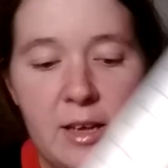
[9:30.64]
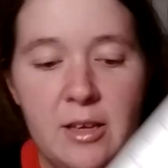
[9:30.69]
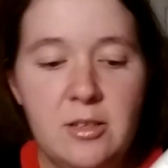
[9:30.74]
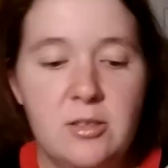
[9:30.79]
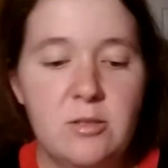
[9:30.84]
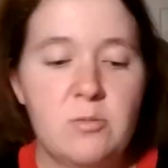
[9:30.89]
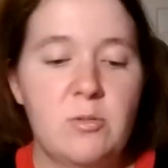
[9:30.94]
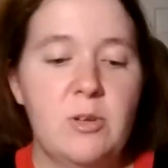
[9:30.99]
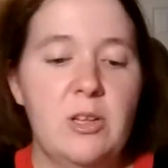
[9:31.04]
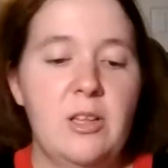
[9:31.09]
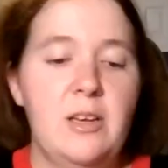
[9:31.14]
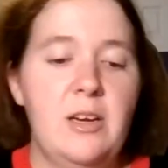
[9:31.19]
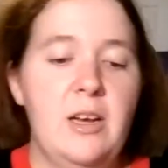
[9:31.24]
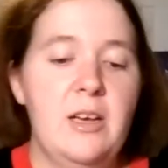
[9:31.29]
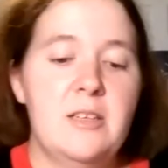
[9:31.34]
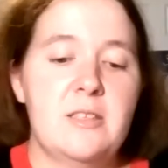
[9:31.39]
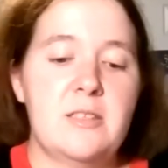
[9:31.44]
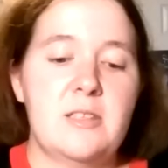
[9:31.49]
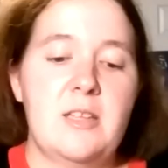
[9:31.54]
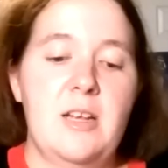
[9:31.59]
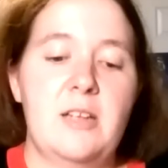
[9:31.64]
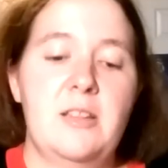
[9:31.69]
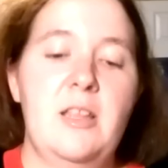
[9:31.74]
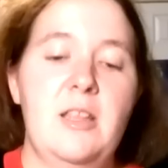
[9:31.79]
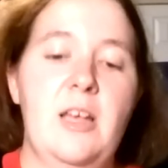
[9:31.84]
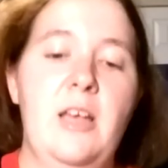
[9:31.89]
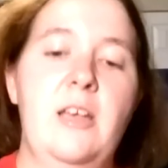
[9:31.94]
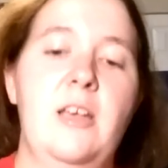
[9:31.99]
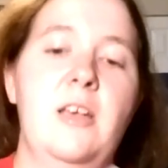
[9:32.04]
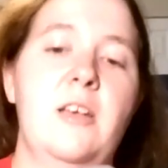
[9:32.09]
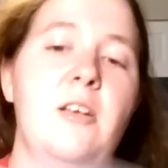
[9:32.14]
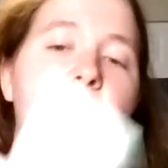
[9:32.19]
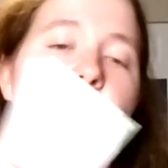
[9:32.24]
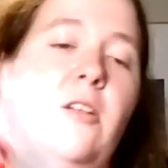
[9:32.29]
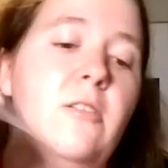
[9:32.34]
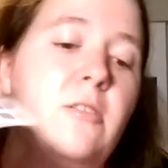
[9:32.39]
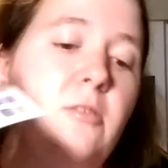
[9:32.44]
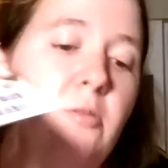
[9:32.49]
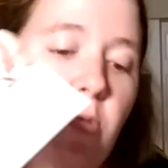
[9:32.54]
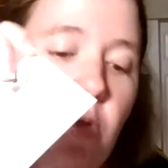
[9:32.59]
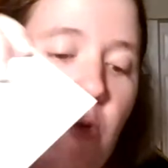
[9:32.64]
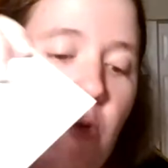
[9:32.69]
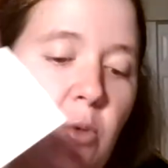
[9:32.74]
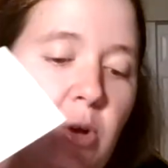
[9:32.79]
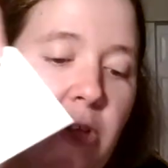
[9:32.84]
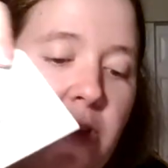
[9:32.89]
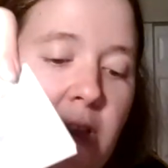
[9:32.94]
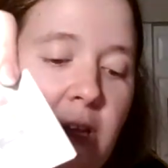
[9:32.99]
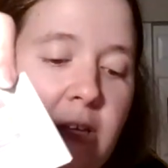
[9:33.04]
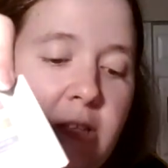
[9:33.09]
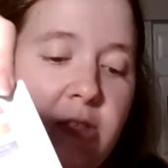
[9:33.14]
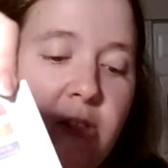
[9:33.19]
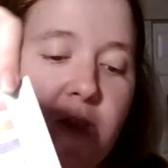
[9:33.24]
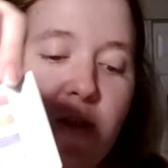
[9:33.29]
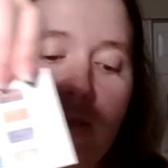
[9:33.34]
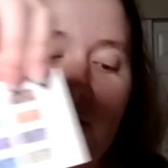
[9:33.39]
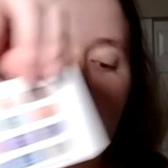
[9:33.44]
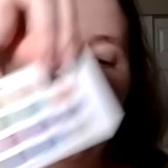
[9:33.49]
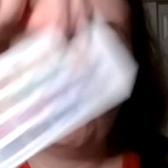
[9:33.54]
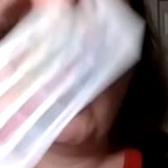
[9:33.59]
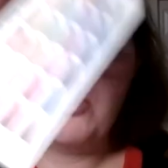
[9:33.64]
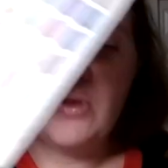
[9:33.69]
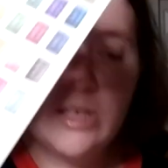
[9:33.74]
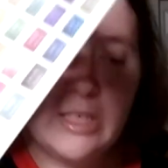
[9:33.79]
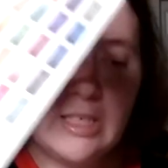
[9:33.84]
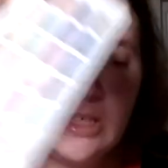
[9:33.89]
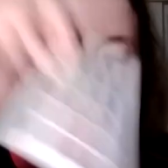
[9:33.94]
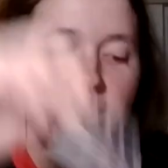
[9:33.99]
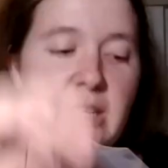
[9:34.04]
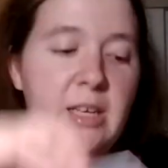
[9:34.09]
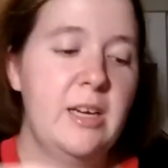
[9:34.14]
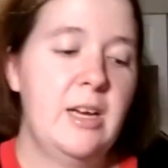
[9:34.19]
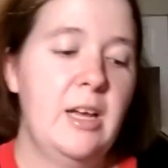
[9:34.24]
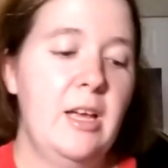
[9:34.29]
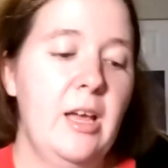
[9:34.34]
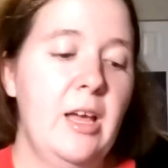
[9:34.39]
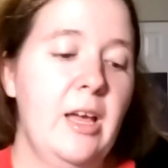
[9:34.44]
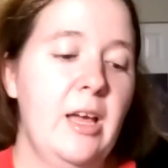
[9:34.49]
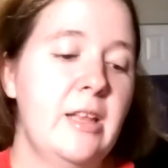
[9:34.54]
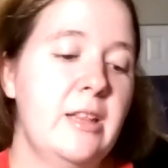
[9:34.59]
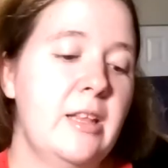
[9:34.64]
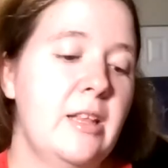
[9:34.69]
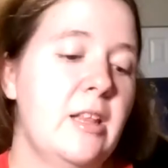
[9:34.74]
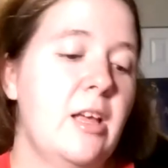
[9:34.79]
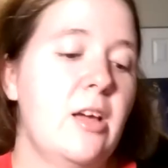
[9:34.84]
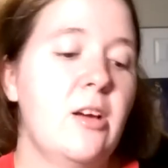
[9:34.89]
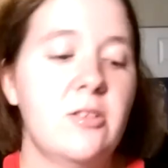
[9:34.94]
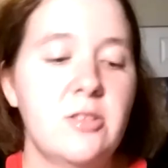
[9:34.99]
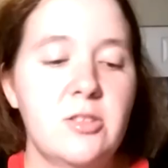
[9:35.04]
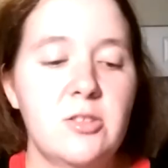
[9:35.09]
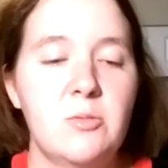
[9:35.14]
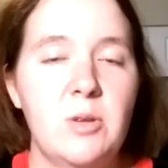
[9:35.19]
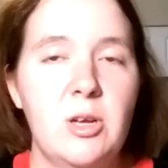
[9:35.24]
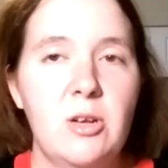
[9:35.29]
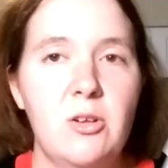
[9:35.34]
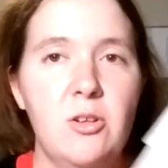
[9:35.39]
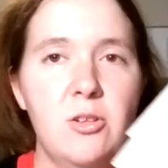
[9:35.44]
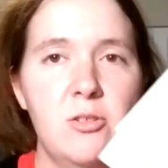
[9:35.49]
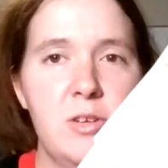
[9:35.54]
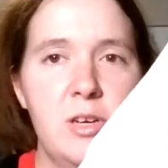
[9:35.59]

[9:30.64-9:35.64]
is really nice that they include the one that's just printed, and then they also include